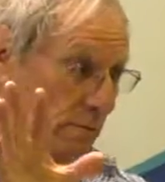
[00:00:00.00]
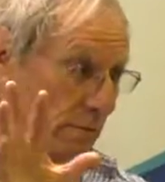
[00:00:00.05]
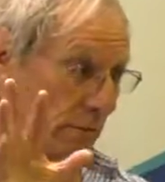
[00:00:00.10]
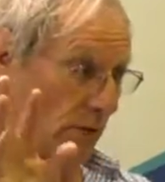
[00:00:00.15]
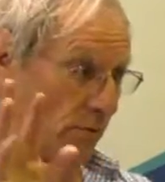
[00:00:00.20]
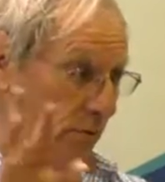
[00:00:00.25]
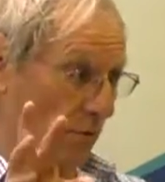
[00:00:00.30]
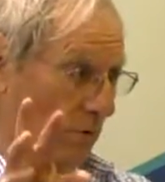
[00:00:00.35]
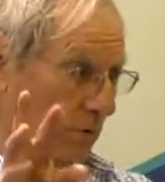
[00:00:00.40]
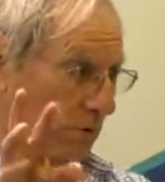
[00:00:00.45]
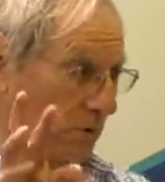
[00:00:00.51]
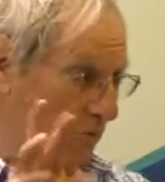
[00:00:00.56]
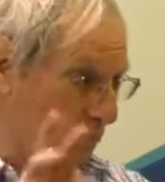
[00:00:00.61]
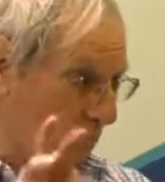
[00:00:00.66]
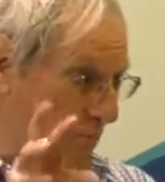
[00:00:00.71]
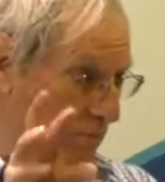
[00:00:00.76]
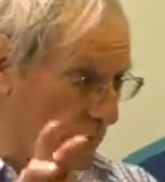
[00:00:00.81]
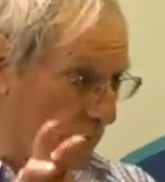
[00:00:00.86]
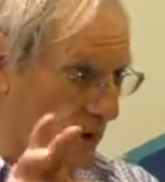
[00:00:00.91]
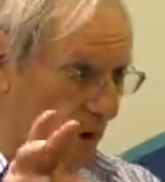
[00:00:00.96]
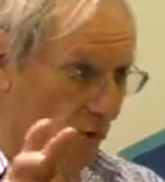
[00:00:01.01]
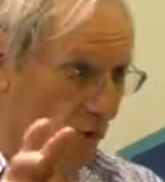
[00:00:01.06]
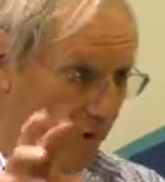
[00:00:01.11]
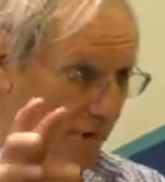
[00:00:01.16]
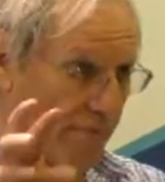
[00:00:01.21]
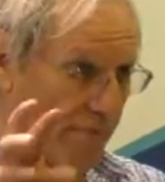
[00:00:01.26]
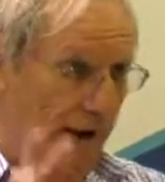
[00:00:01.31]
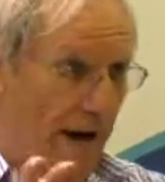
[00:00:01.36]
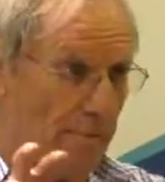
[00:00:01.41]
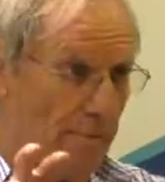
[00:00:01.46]
They were, you know, the
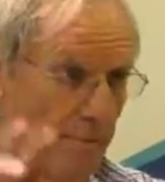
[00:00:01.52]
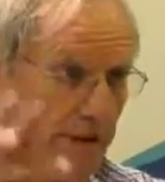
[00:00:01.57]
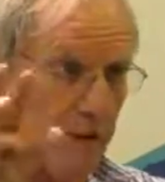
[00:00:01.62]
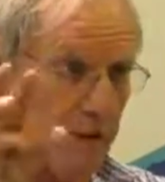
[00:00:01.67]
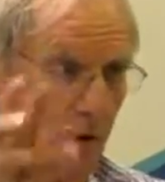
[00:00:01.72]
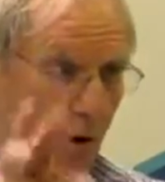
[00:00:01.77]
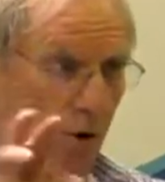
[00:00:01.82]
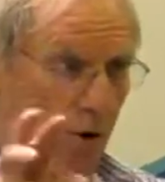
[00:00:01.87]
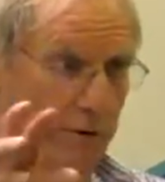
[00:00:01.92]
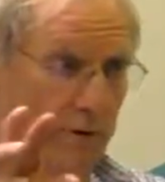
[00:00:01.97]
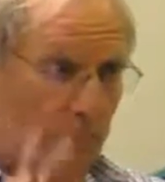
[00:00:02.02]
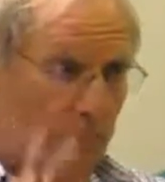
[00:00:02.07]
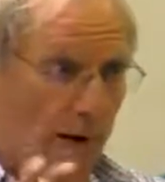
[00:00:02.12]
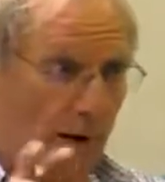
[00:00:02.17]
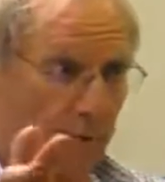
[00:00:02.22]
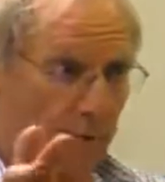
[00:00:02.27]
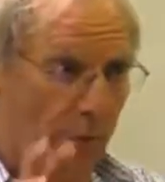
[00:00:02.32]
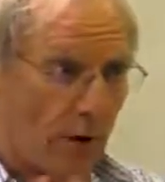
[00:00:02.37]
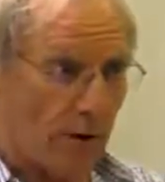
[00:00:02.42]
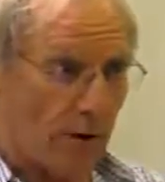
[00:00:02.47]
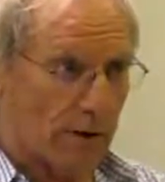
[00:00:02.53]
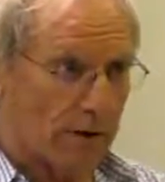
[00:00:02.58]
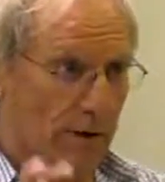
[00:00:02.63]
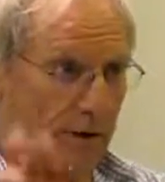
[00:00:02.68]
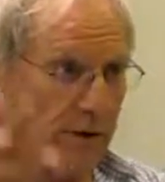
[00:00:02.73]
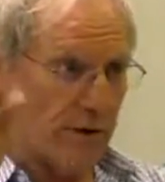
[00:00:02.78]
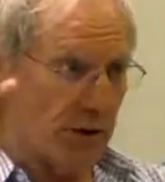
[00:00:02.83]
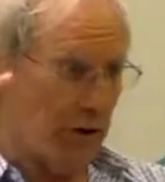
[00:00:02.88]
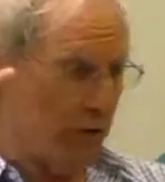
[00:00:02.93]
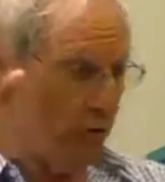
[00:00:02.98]
family talked about
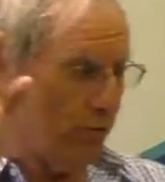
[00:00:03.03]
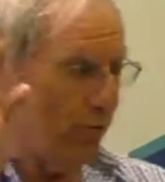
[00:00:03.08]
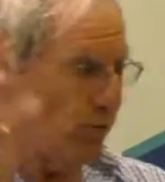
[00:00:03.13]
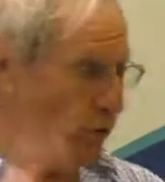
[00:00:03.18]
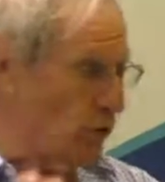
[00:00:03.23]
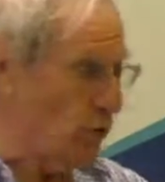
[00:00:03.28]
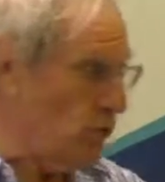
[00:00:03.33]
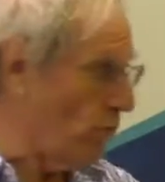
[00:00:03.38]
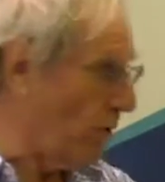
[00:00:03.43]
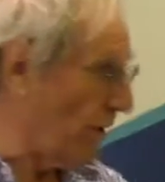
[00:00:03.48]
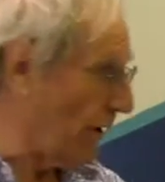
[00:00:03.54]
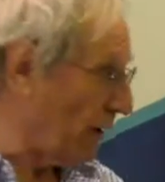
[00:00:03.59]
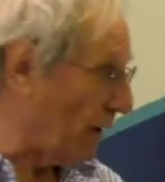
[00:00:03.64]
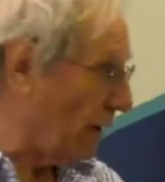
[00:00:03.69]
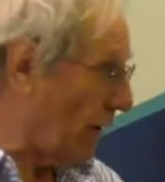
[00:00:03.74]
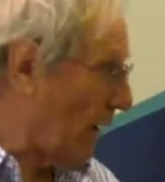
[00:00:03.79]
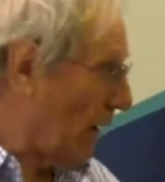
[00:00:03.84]
politics, and you knew whether